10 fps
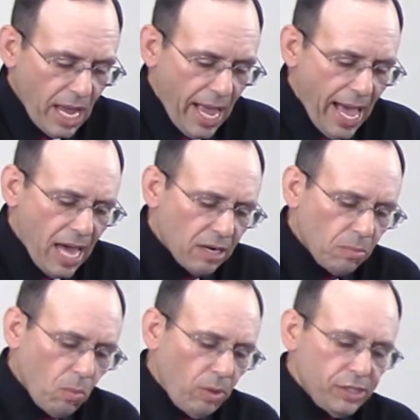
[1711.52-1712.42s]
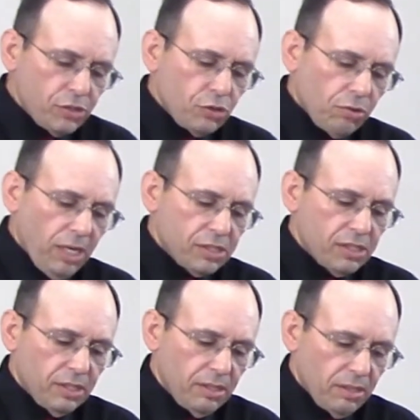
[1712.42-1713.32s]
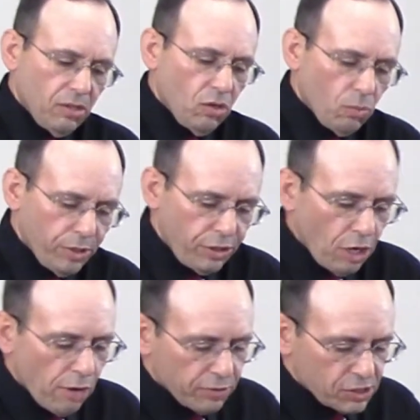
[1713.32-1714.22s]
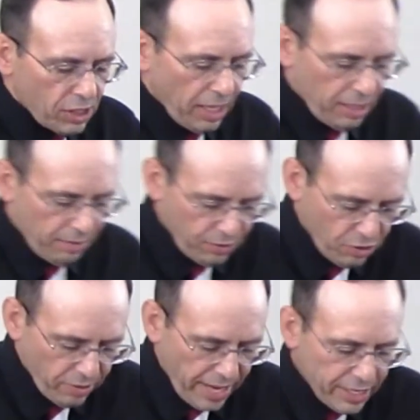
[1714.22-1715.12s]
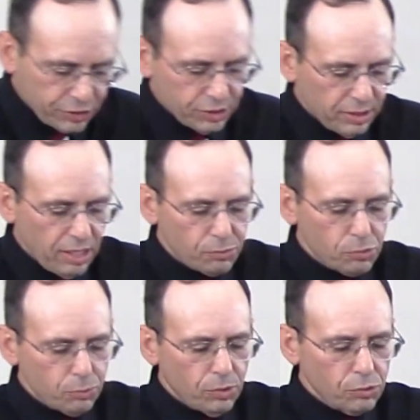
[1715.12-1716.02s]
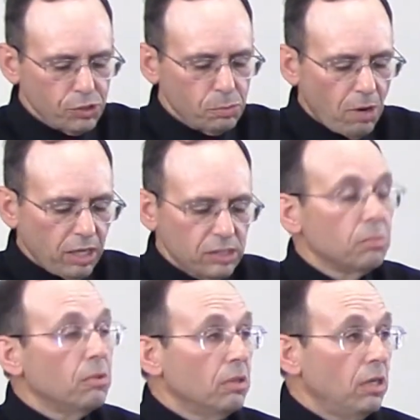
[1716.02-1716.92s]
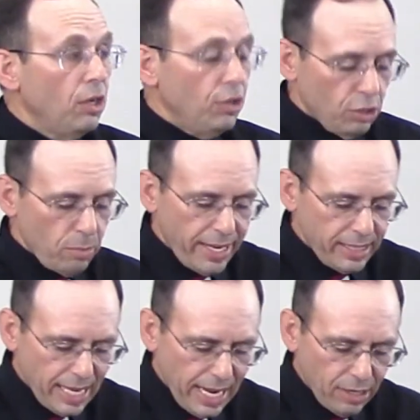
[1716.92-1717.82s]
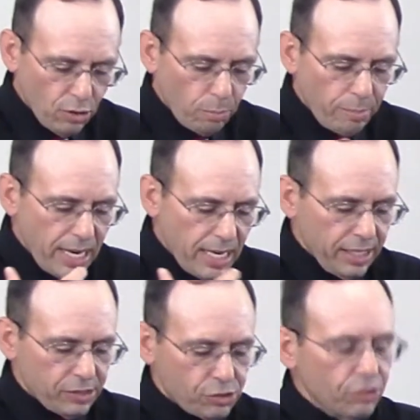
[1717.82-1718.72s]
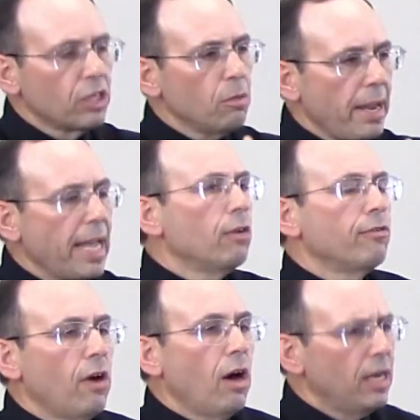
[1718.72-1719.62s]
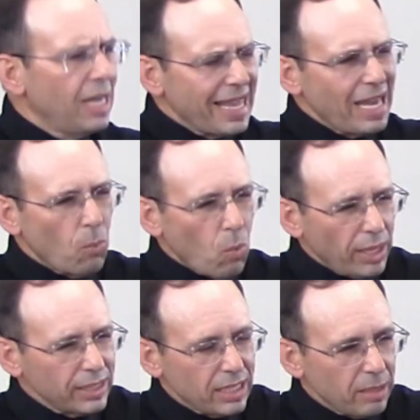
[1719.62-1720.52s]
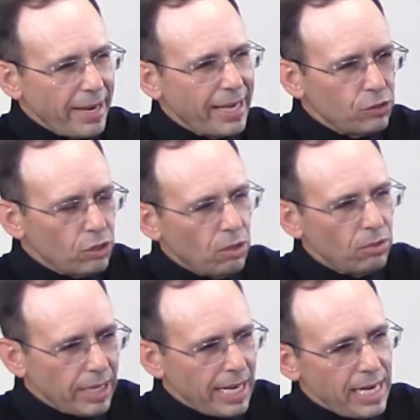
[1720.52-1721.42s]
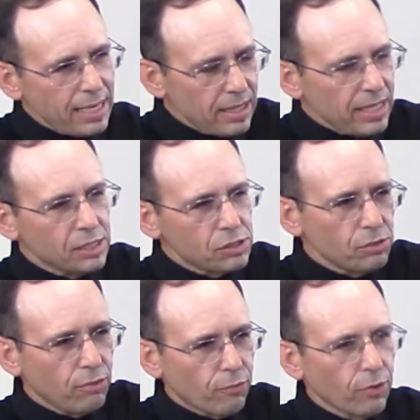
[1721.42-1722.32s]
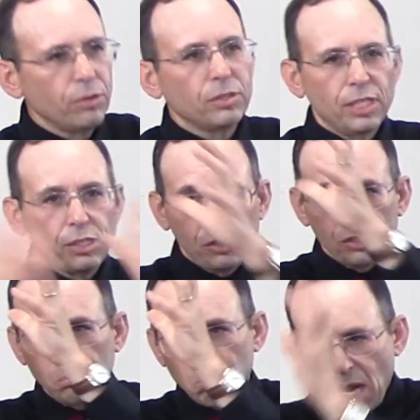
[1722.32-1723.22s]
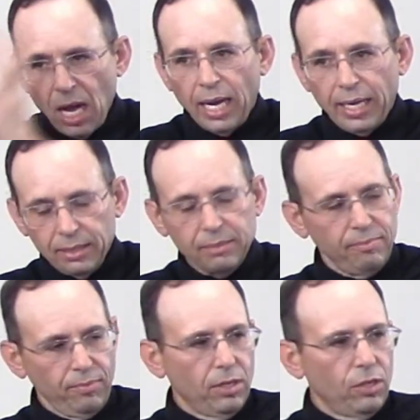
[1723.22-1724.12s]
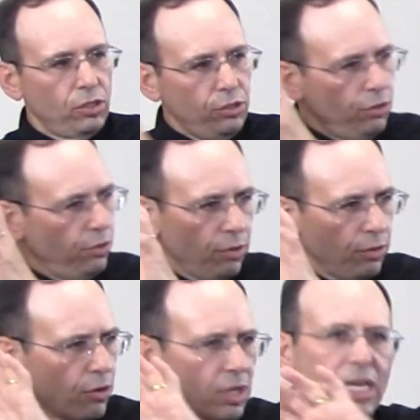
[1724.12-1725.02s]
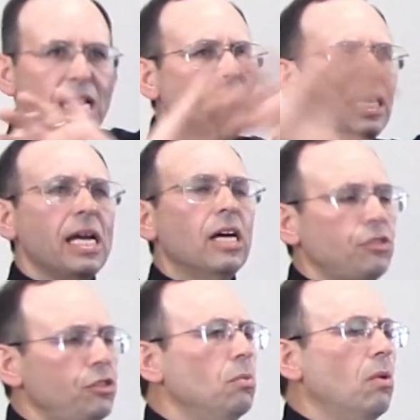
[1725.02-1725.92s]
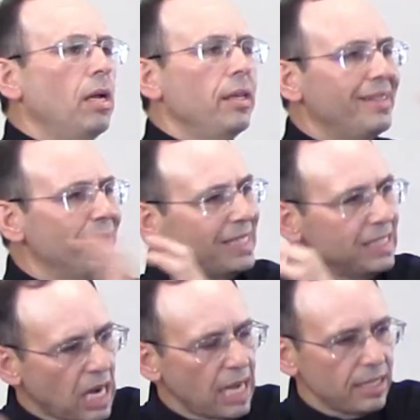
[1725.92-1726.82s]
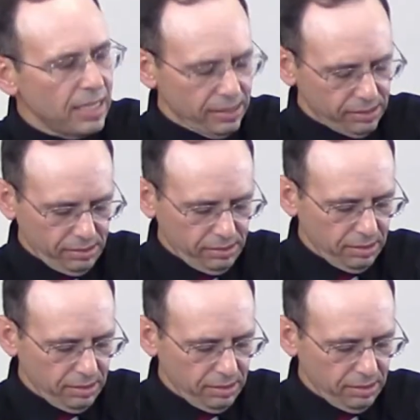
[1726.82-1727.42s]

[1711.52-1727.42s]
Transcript: Adam was entrusted with the oversight of the creation and was responsible to maintain obedience to the command of God. That one command, don't eat this fruit, this is mine. You can eat anything else you want, but not this.